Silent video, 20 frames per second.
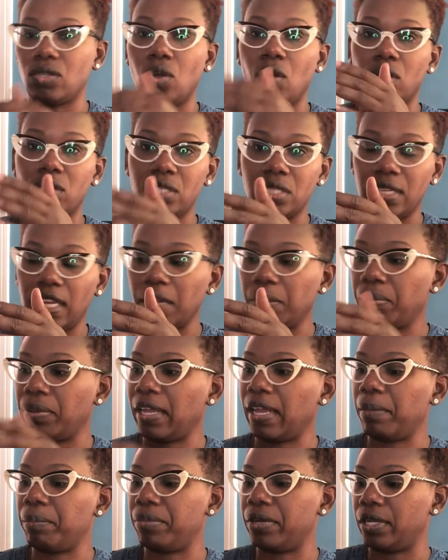All snake
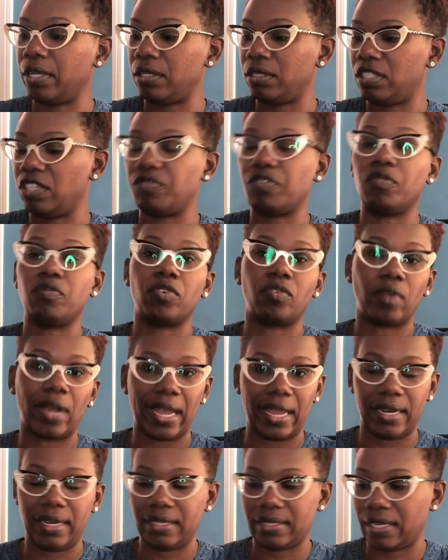plant, but different
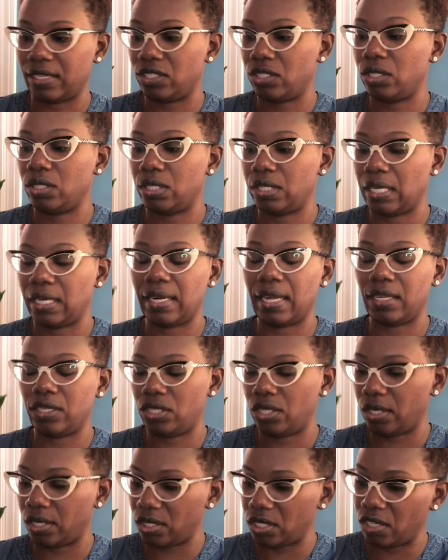varieties, I should say, not
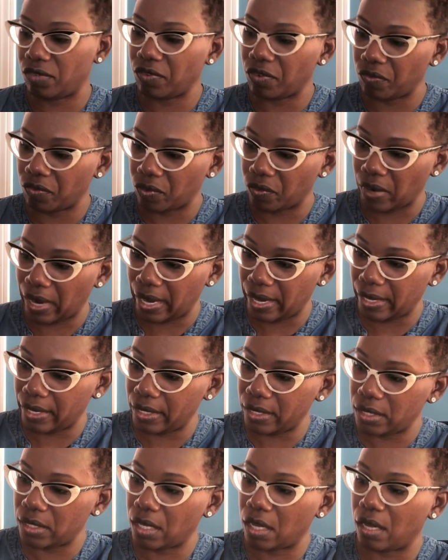genus, different
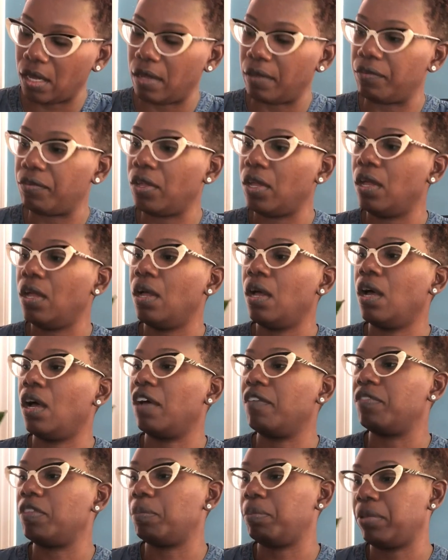varieties of
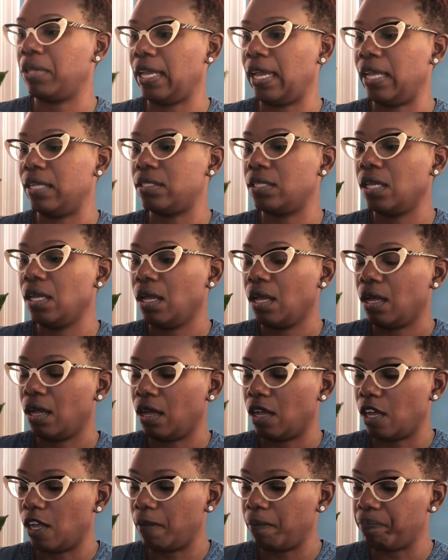the plant.
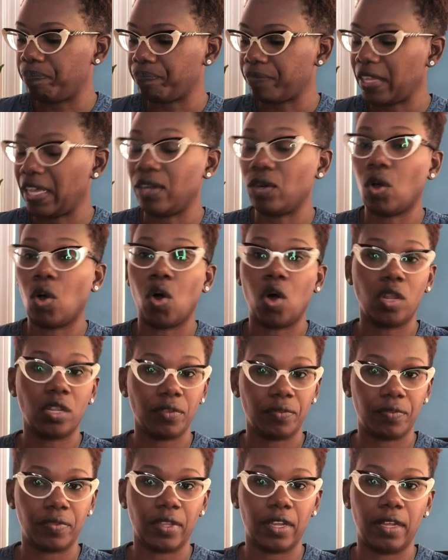And all
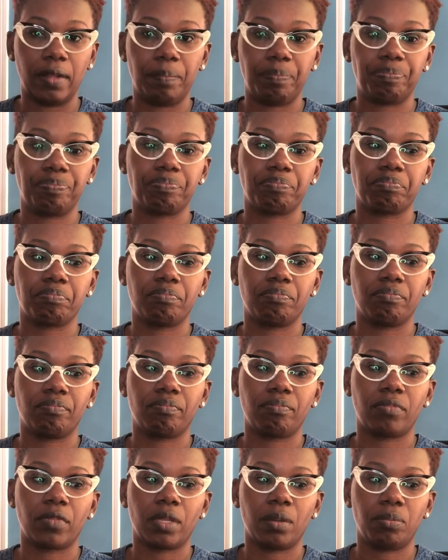of them
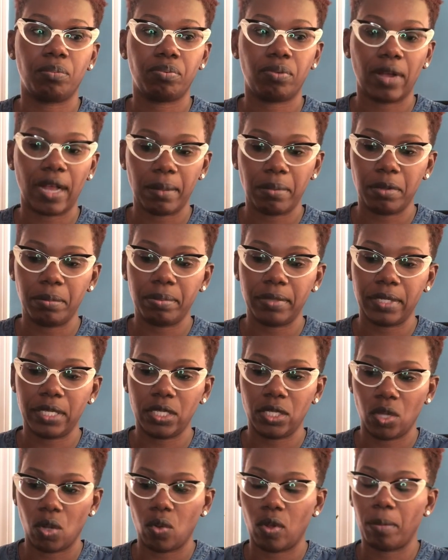probably
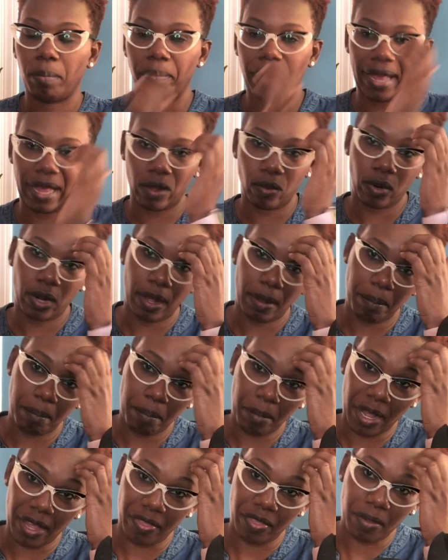go about a
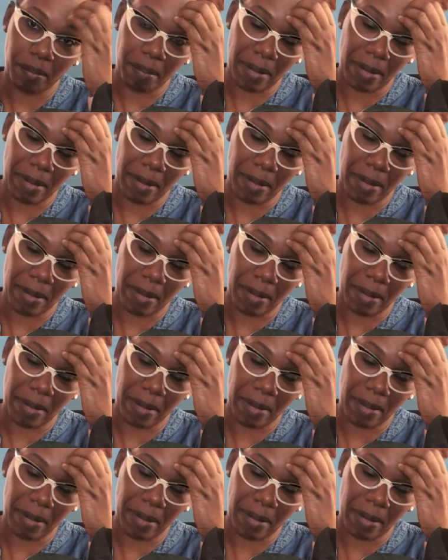month.